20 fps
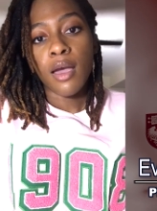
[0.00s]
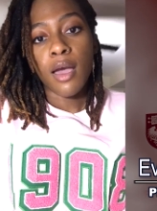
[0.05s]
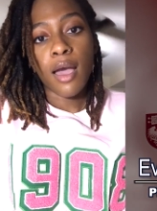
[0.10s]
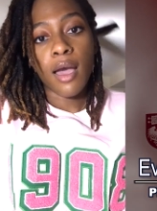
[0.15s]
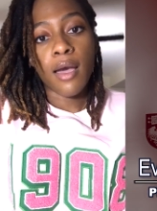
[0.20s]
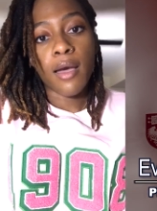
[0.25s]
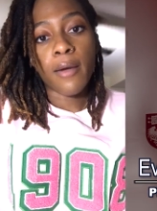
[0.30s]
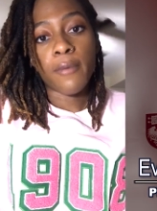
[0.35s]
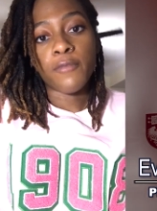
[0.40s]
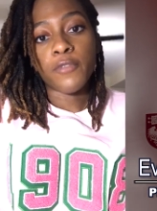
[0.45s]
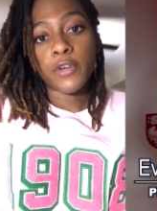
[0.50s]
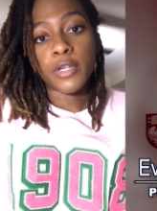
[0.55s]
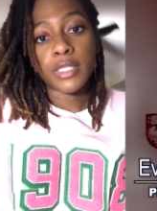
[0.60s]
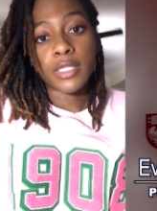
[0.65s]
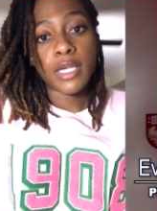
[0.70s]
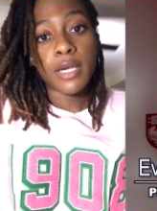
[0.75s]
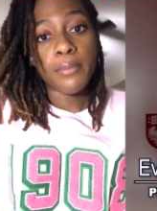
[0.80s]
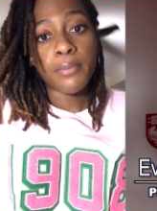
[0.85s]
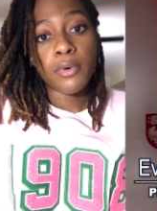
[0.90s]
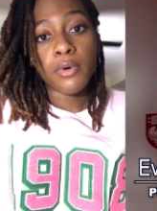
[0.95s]
Um, for
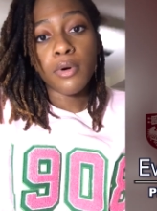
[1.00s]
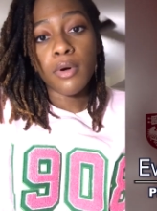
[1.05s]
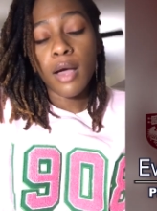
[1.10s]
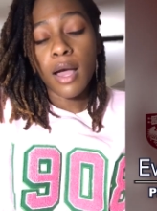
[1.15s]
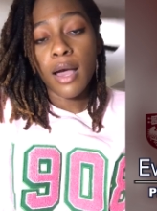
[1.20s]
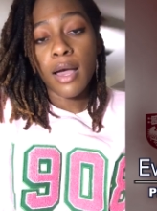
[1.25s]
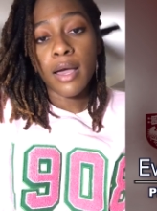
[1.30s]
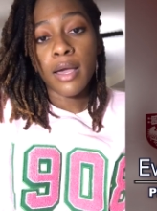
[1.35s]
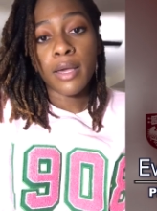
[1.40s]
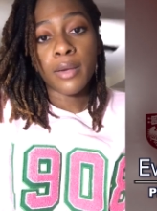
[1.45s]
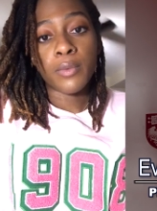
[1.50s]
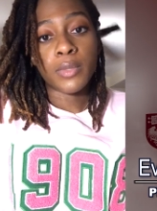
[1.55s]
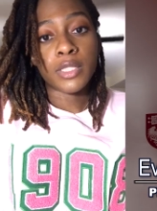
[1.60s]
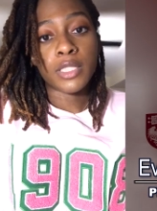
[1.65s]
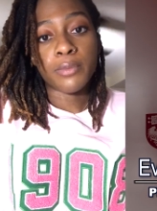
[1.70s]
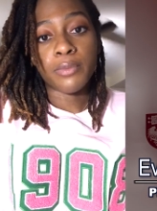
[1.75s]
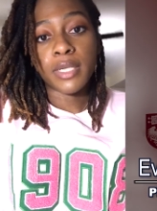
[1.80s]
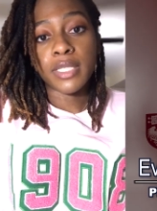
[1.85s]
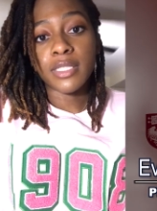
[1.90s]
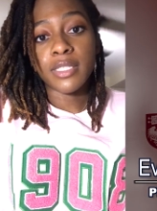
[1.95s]
example, I was
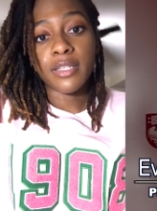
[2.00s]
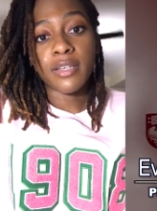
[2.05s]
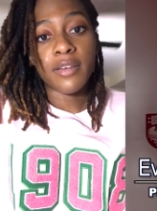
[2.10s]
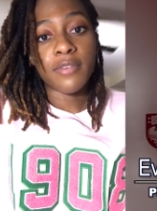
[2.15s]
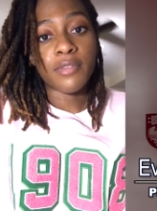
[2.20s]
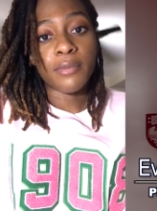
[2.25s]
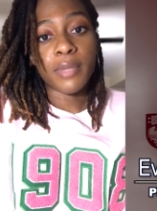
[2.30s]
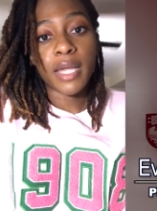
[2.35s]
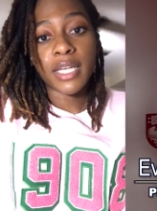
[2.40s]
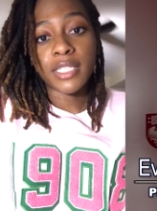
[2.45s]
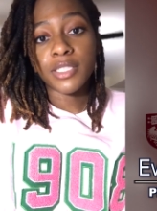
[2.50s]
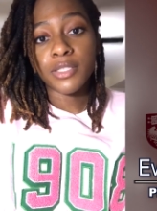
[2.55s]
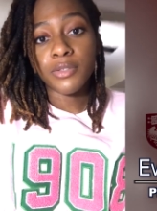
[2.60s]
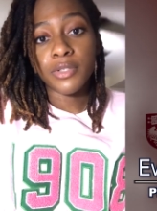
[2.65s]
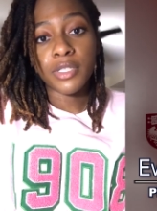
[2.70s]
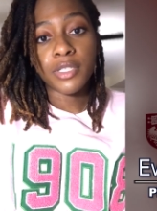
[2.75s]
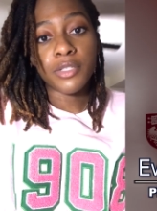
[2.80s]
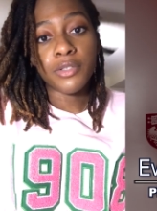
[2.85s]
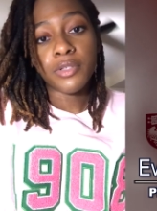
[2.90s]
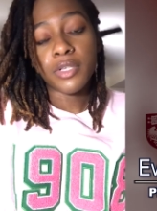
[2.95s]
the president of the Black
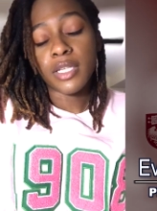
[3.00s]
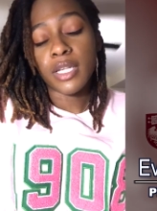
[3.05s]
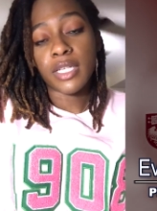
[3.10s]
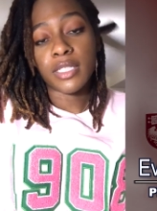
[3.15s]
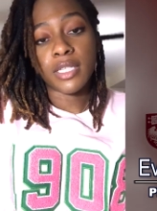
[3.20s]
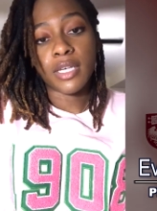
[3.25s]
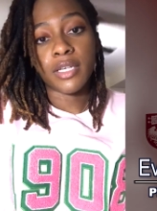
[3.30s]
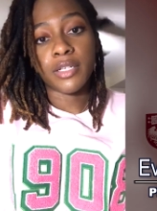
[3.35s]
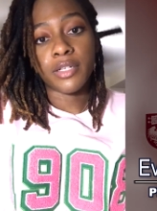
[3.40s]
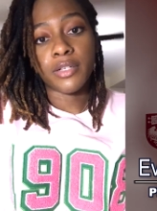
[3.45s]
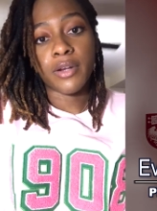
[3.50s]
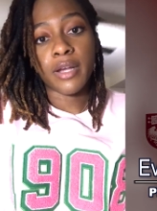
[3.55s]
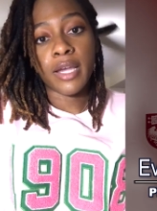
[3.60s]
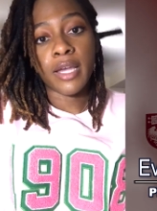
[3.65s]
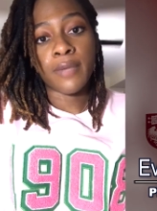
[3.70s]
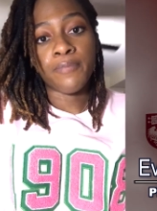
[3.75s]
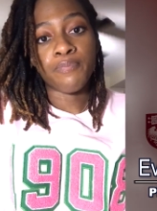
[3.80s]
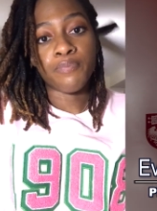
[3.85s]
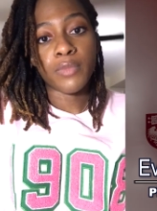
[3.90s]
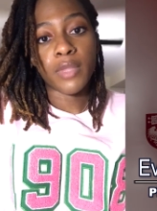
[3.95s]
Student Union as an
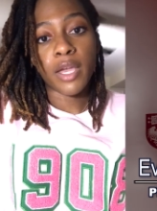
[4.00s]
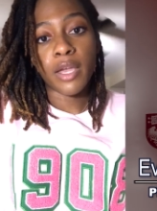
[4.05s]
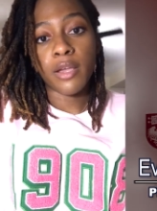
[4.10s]
undergrad.